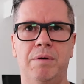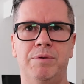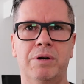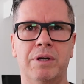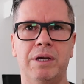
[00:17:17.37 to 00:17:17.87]
I'm
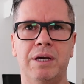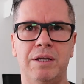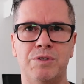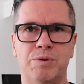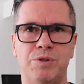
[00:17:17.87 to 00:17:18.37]
not going to get
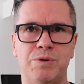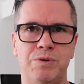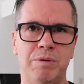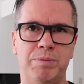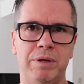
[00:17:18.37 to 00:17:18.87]
into it too
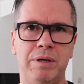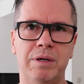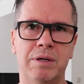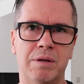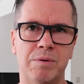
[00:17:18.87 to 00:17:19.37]
deeply
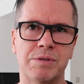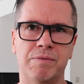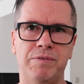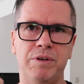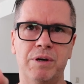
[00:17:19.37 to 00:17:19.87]
here. There is a
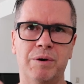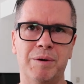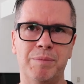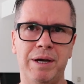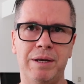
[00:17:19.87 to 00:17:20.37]
video
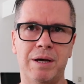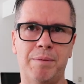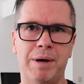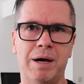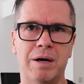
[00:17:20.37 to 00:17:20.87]
I made
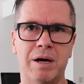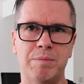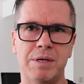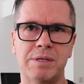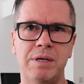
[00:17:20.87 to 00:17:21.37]
about
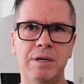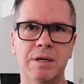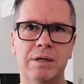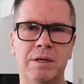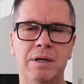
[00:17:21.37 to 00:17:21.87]
IMS
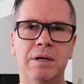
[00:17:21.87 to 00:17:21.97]
here.